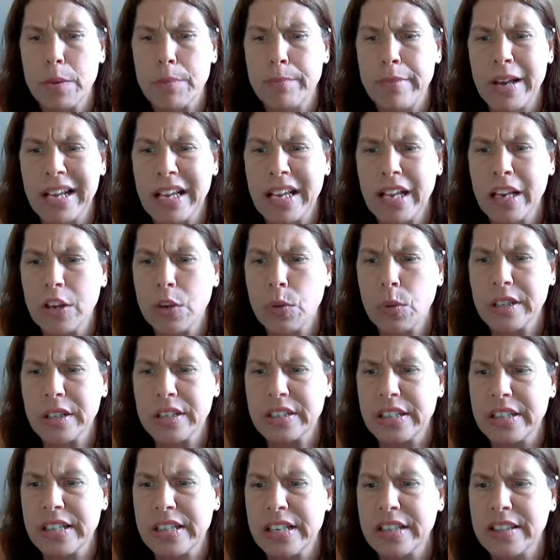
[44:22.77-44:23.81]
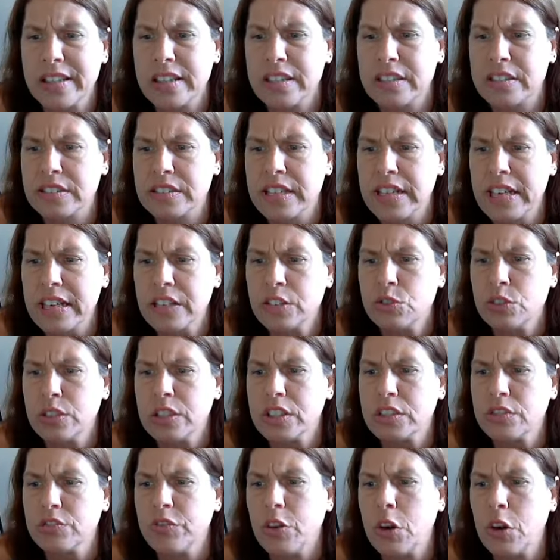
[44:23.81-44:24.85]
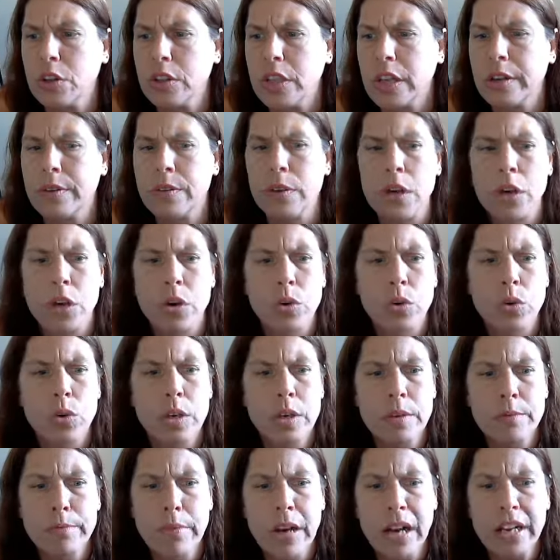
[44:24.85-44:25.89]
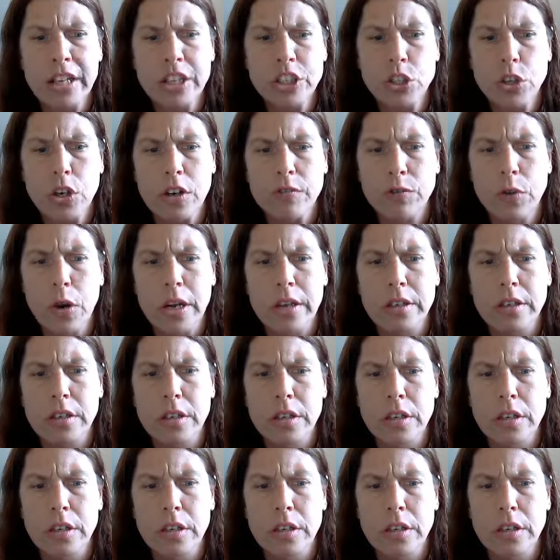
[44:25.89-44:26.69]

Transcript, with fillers: Megaquake to hit the San Andreas fault line, remind you of what